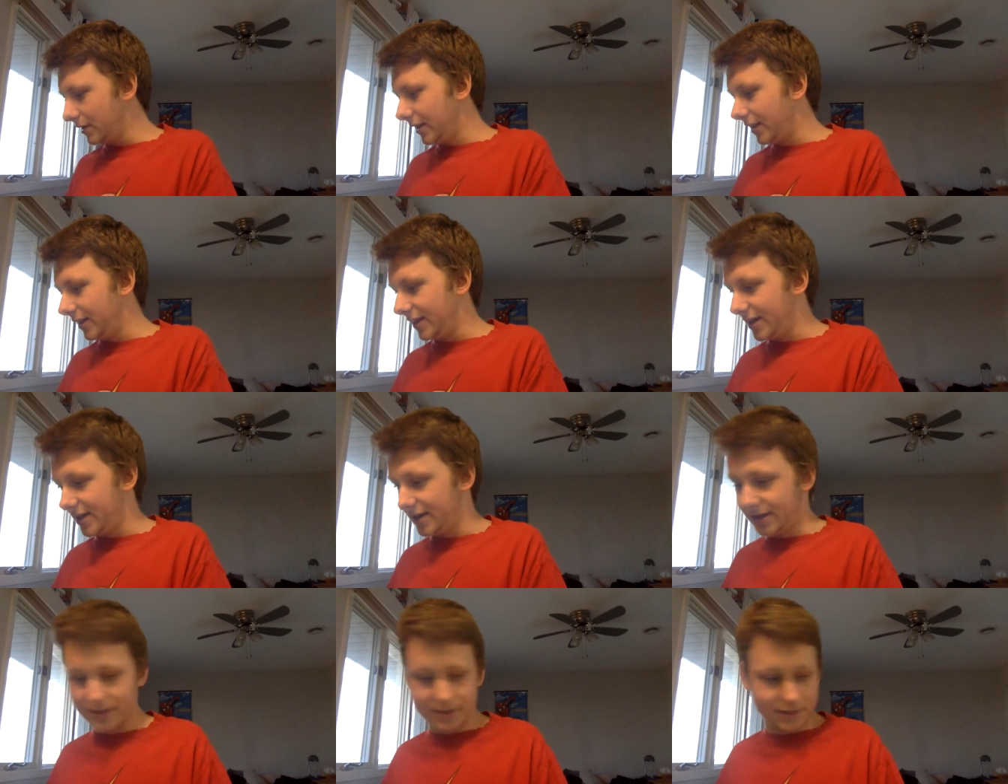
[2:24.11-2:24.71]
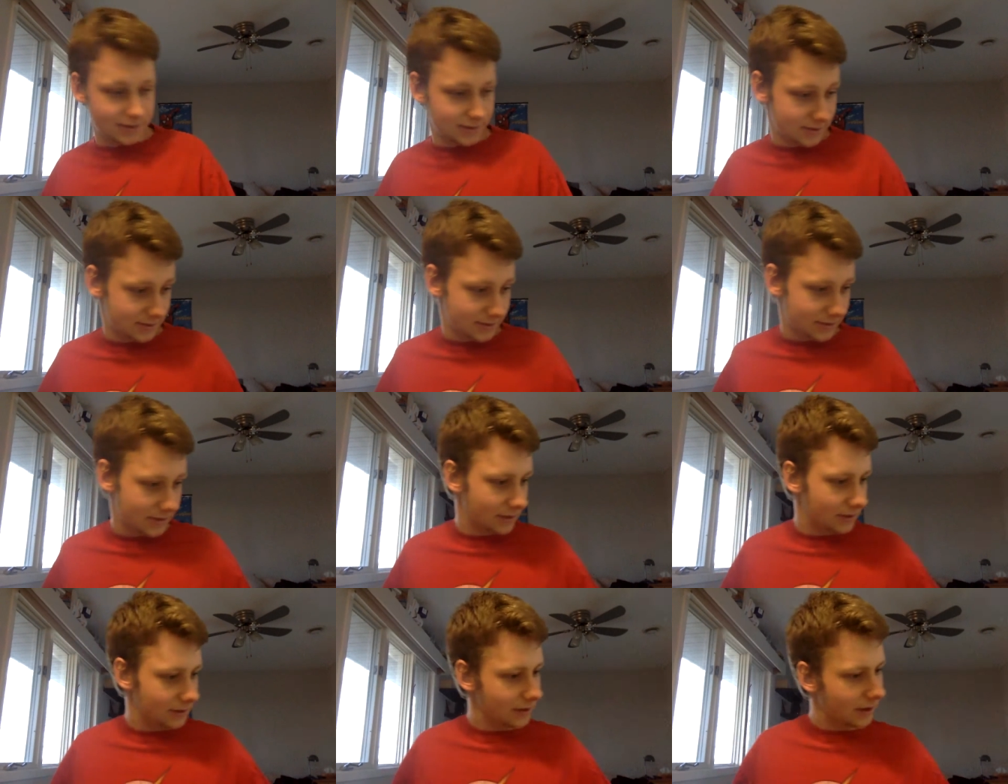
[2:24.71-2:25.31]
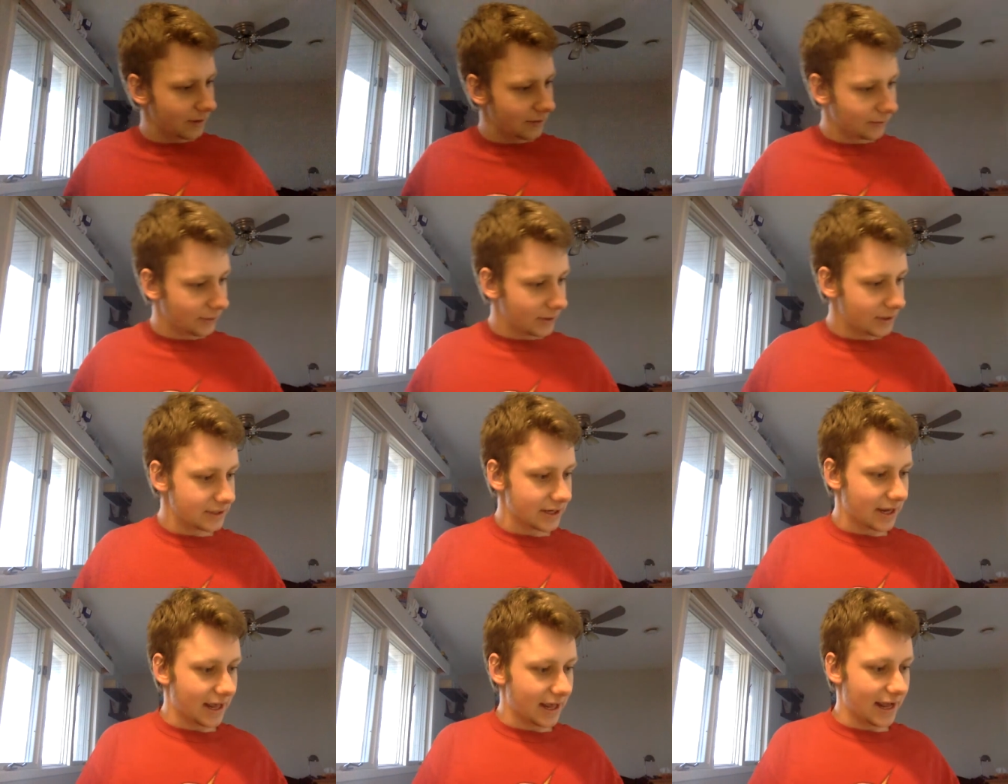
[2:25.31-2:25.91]
and then the other
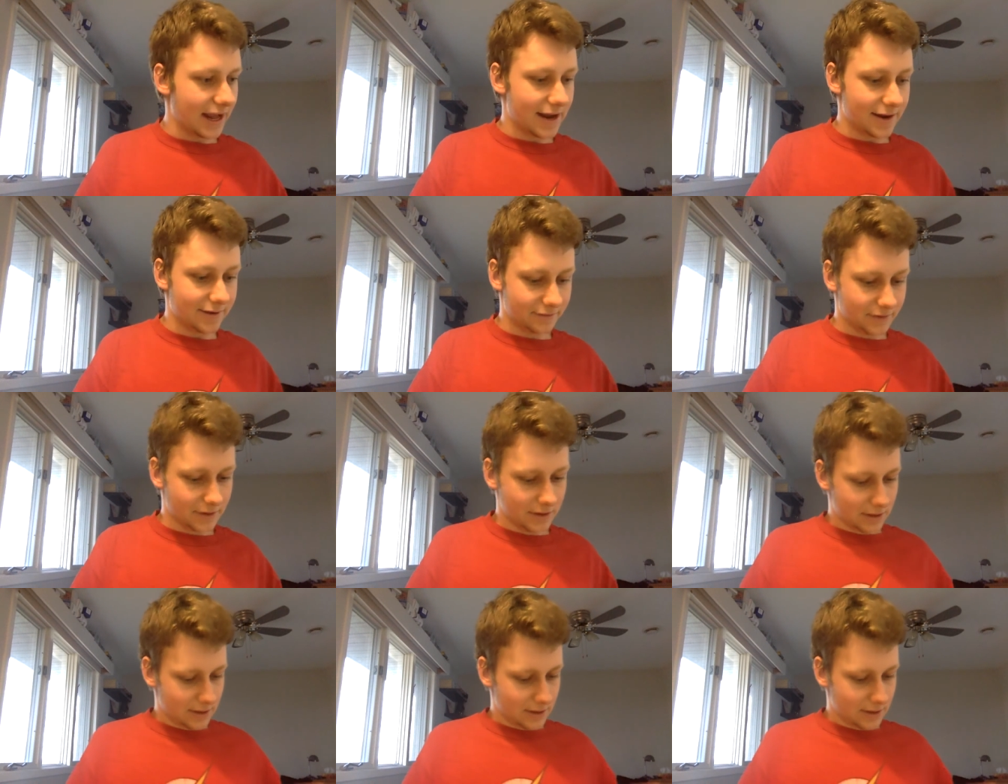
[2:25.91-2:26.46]
ones that I have.